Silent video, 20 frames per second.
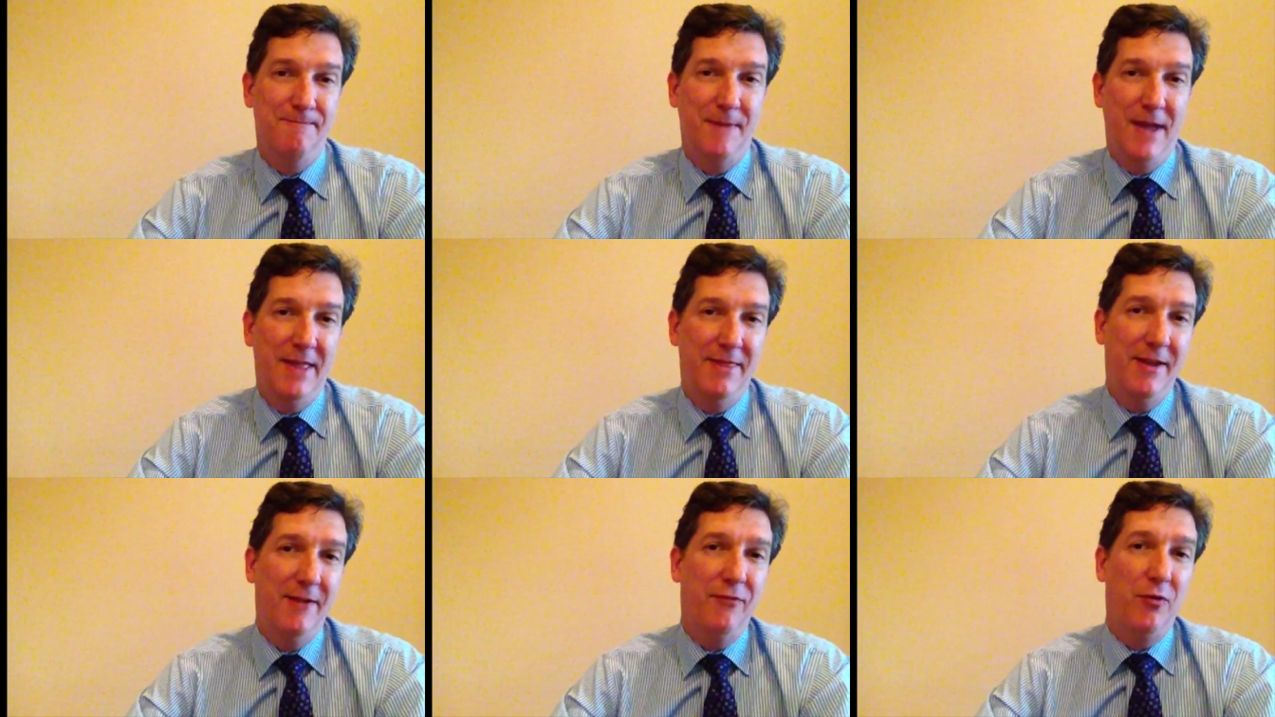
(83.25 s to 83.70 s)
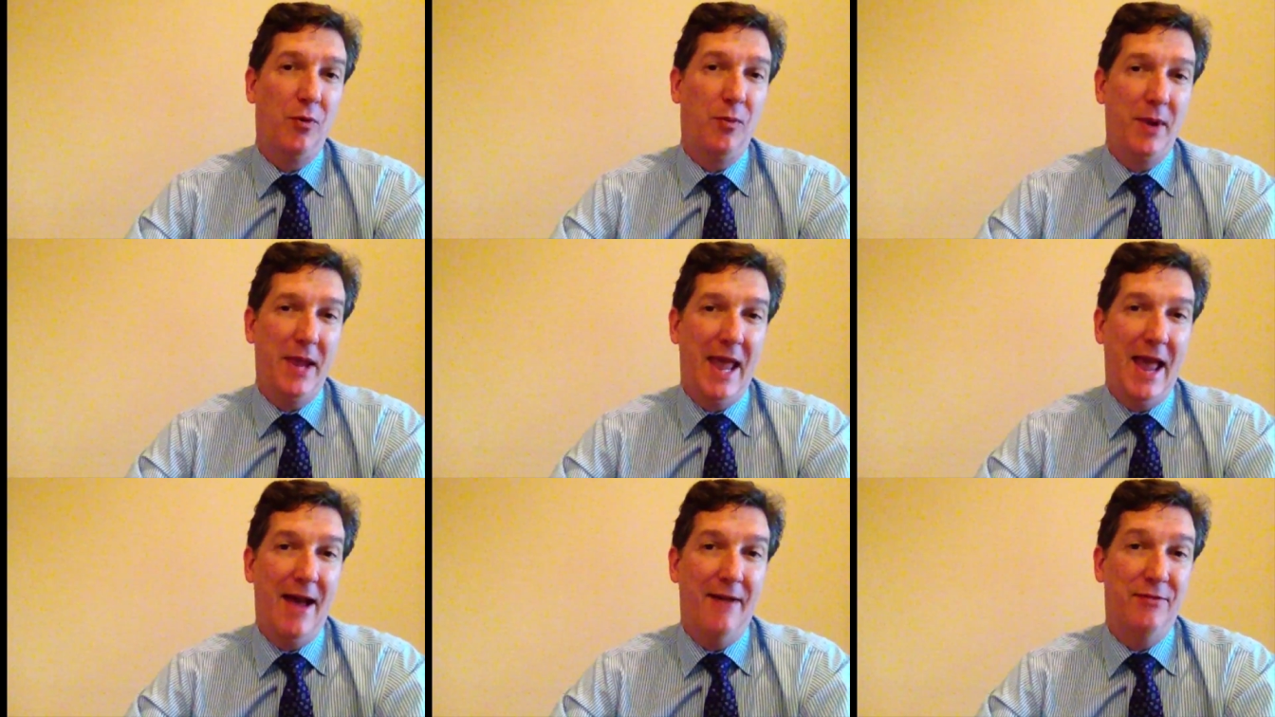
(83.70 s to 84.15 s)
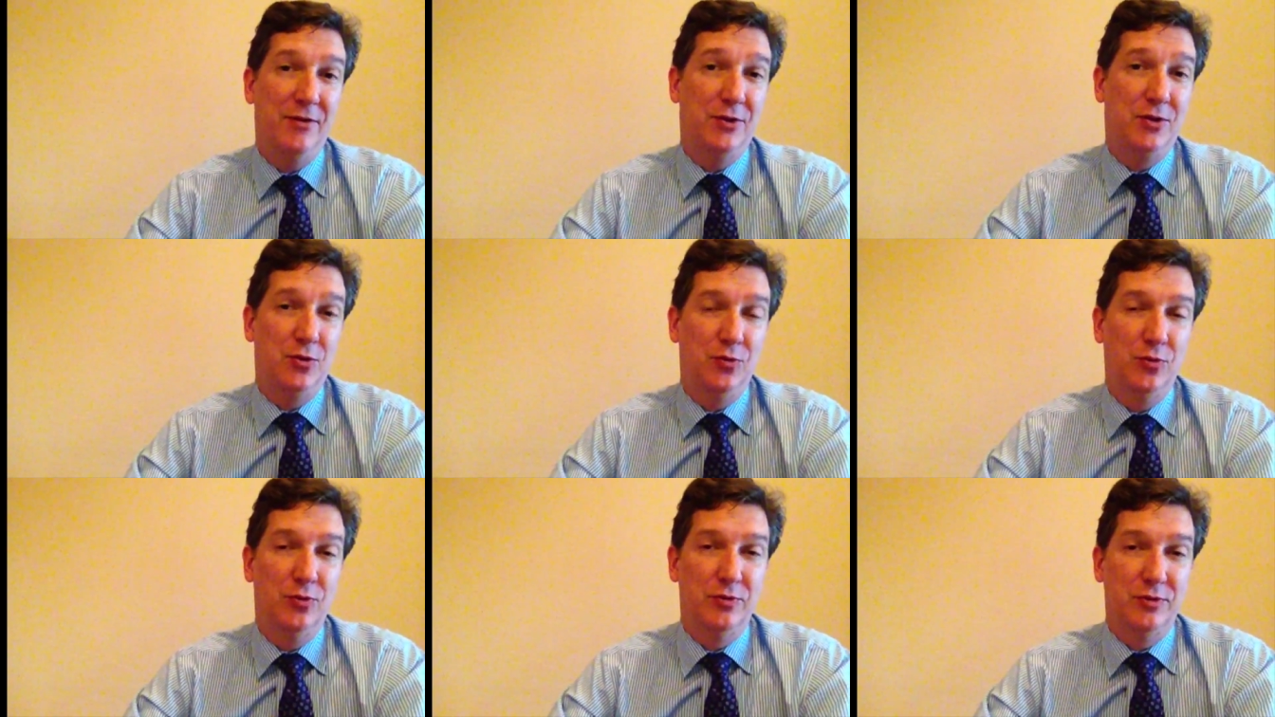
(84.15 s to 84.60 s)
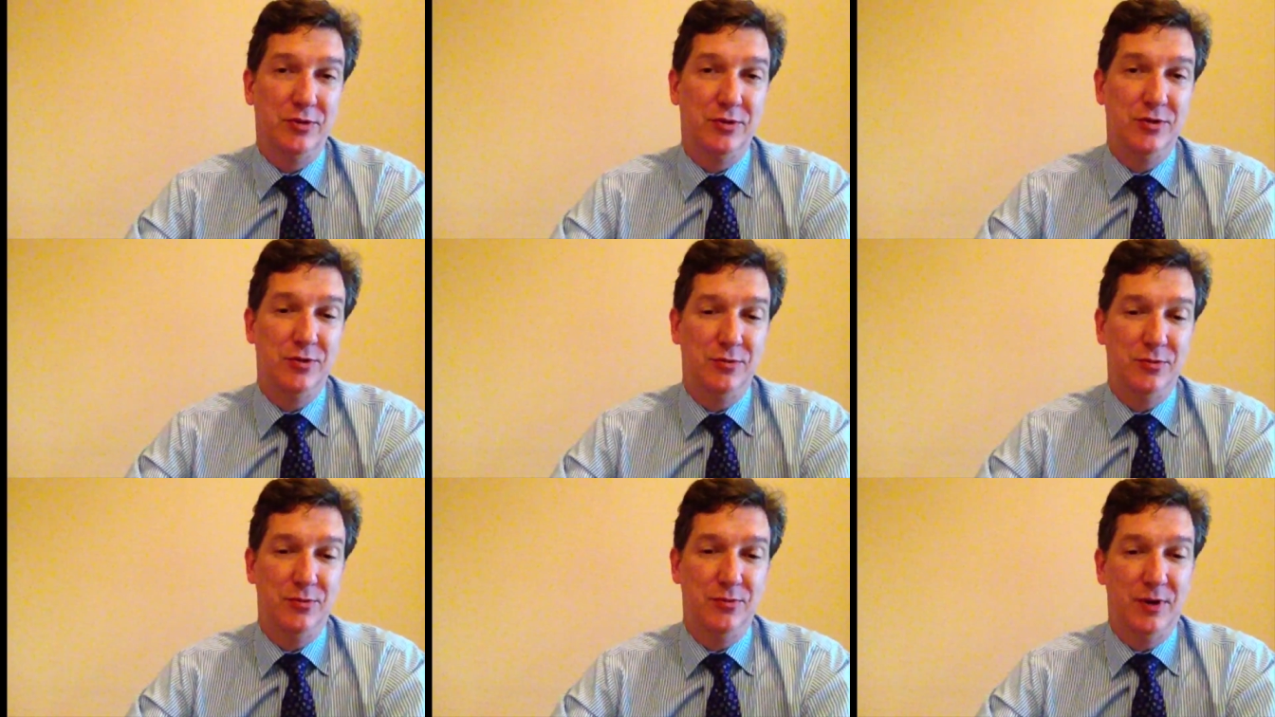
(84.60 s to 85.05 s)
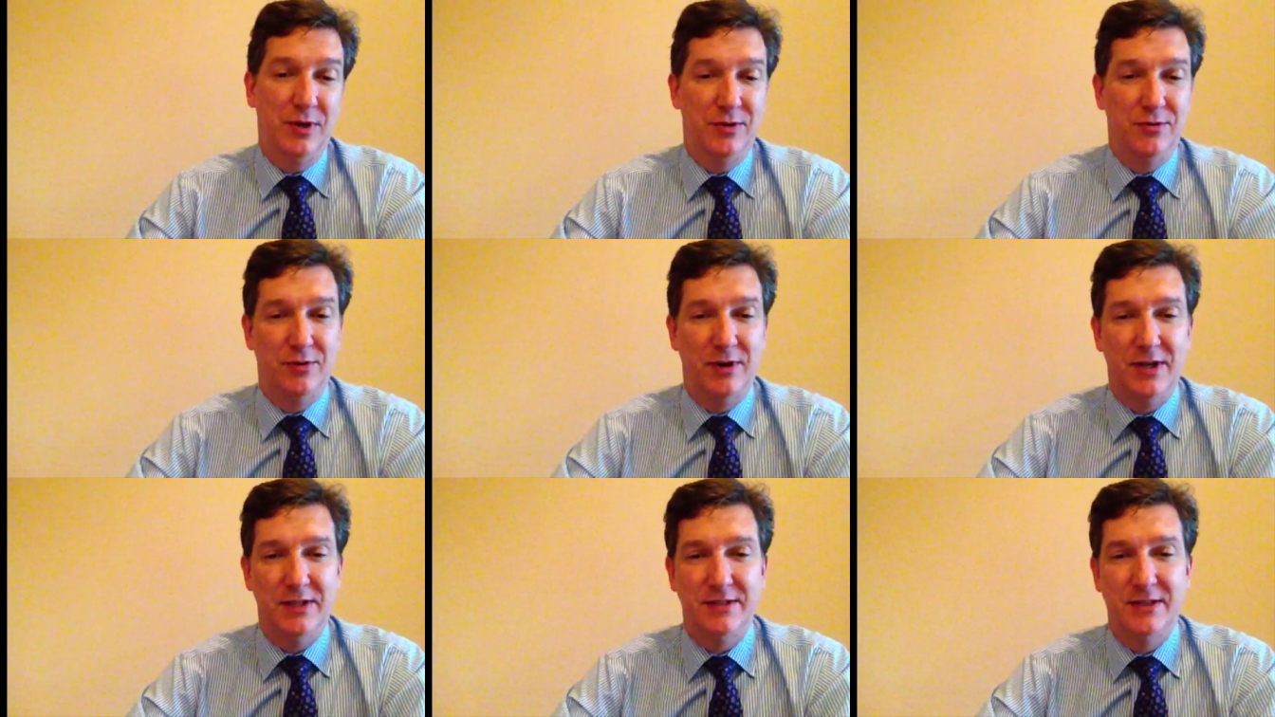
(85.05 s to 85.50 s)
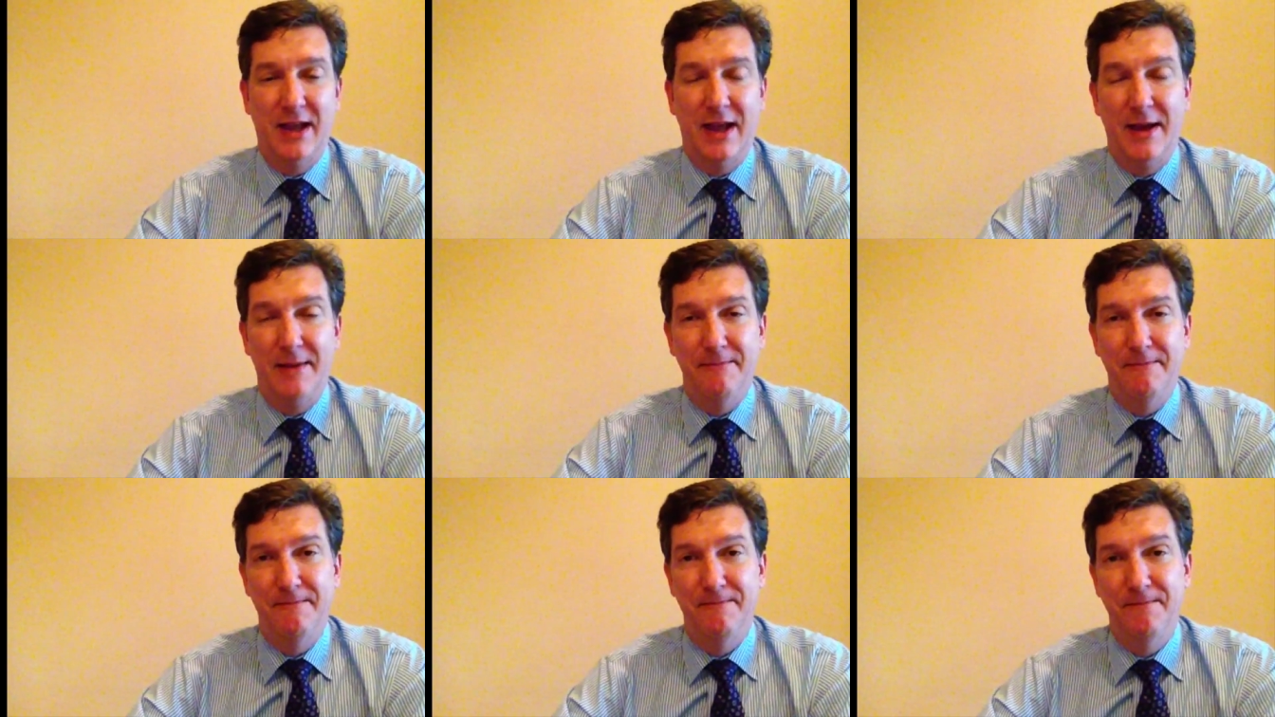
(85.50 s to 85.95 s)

And therefore, we have the tools to address that.